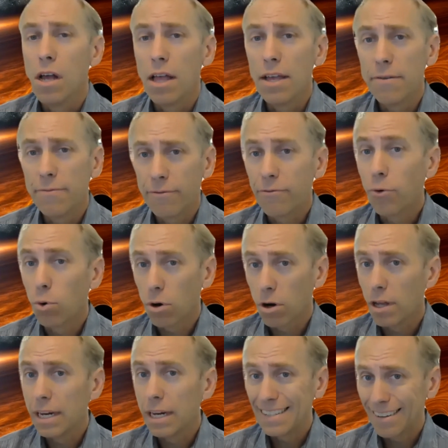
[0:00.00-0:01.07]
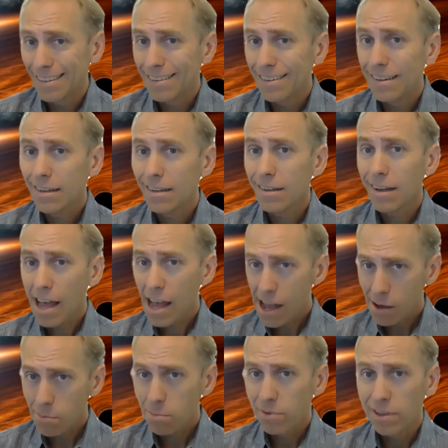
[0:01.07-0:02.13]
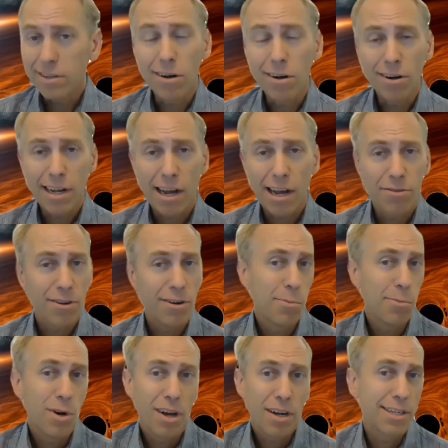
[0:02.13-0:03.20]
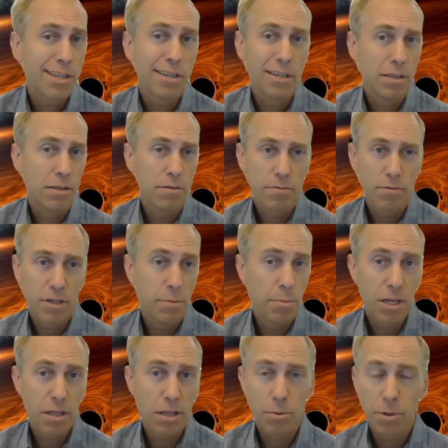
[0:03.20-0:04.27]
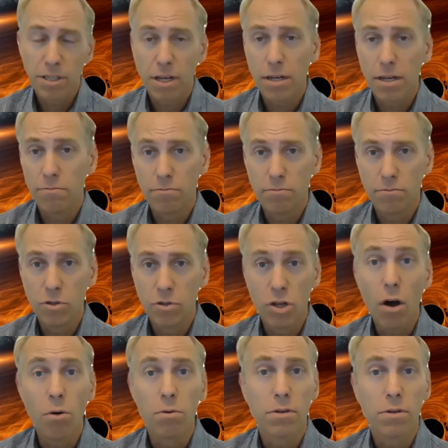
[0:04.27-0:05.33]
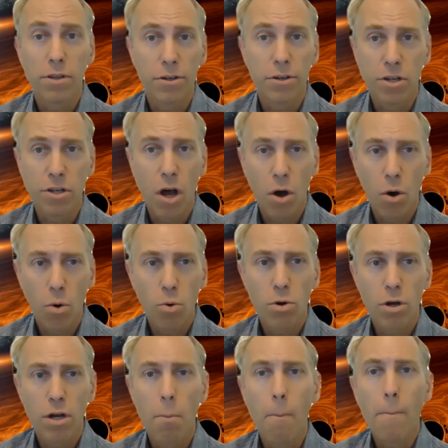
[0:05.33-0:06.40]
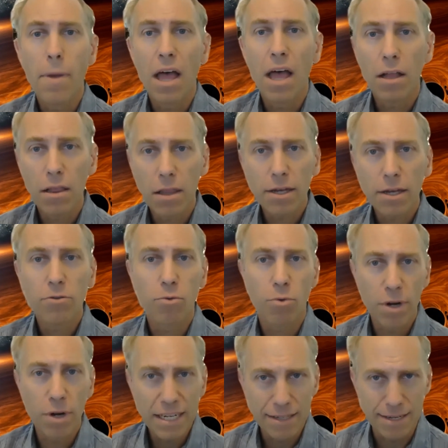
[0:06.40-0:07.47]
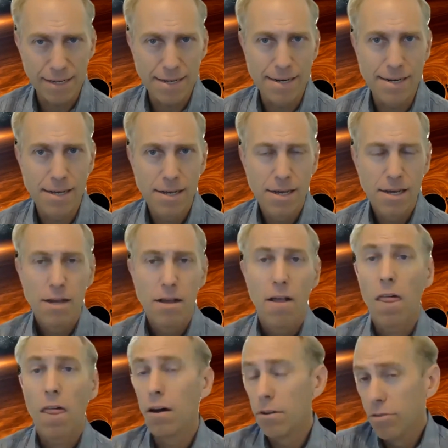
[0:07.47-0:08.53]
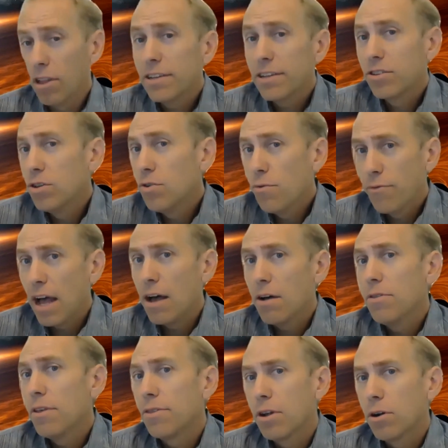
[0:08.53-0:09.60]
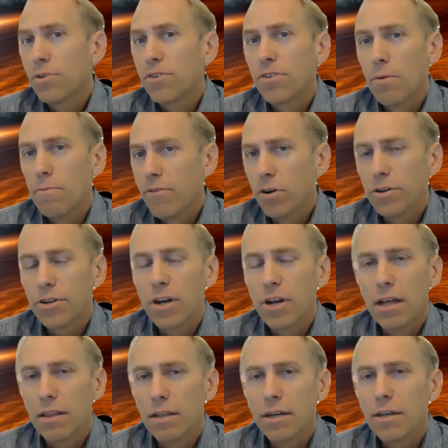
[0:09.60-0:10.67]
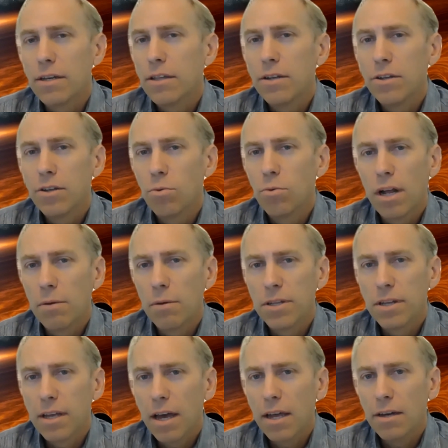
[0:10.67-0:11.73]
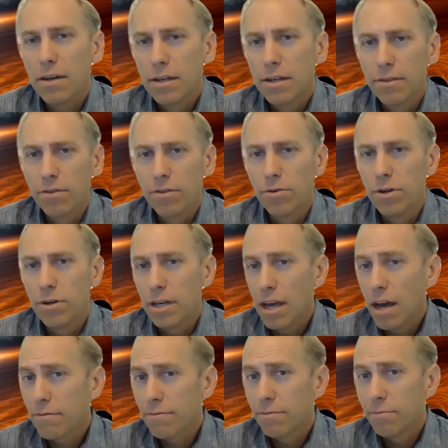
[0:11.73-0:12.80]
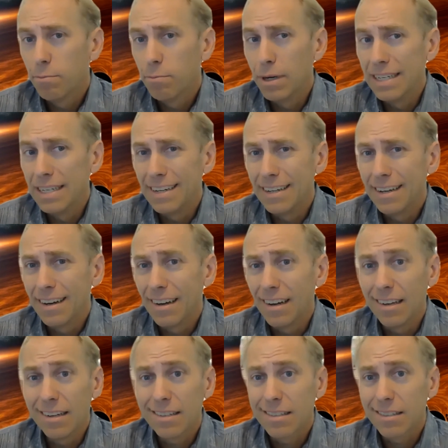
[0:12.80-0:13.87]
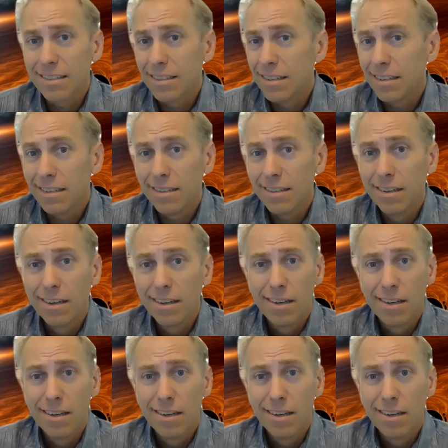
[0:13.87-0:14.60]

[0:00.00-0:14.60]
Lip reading: if for an existing app that's already out there in production, typically we say, don't. There's no compelling reason, unless you found that there was some functionality that you weren't able to get in 3DF. But honestly,